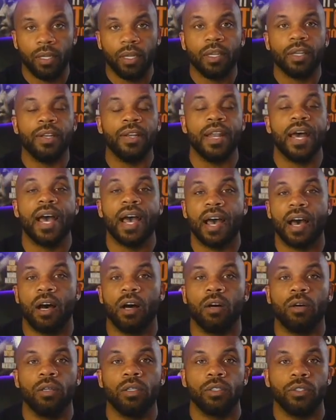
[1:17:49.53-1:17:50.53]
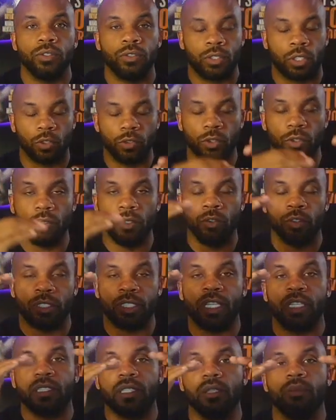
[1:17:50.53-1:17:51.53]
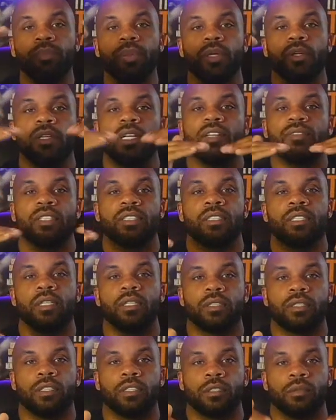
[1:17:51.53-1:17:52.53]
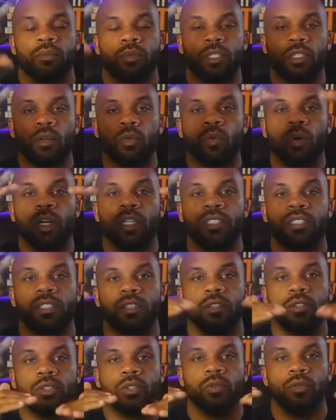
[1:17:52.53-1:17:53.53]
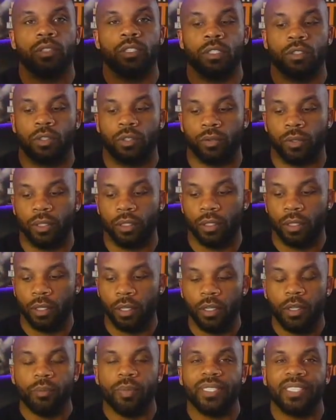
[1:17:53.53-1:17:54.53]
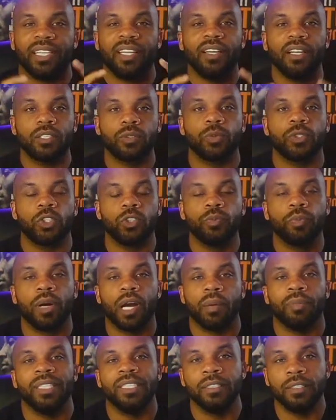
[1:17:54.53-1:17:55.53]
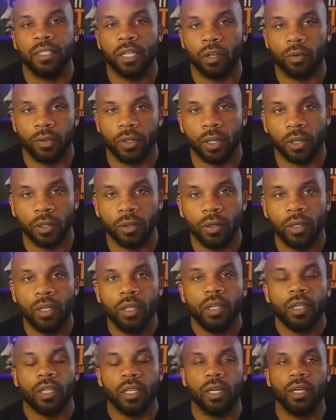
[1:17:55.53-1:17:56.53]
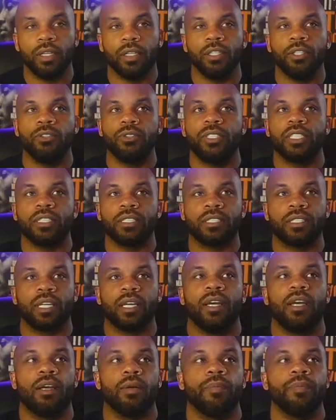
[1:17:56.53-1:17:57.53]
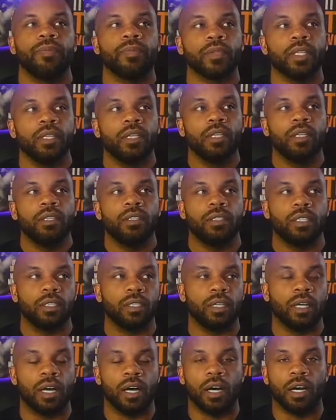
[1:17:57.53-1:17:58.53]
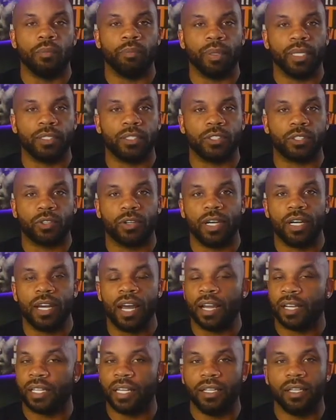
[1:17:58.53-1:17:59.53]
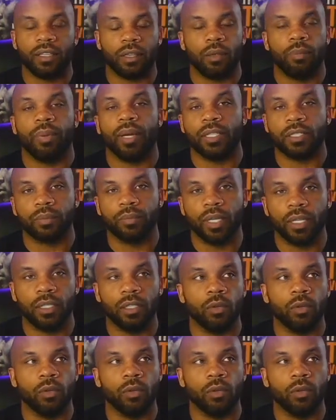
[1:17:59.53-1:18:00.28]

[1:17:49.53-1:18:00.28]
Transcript: Now, so you, you're essentially building out the tier system, tier one, tier two, tier three. But here's what you probably don't know. London, you just said the uh, business credit, I can't get the bank's money.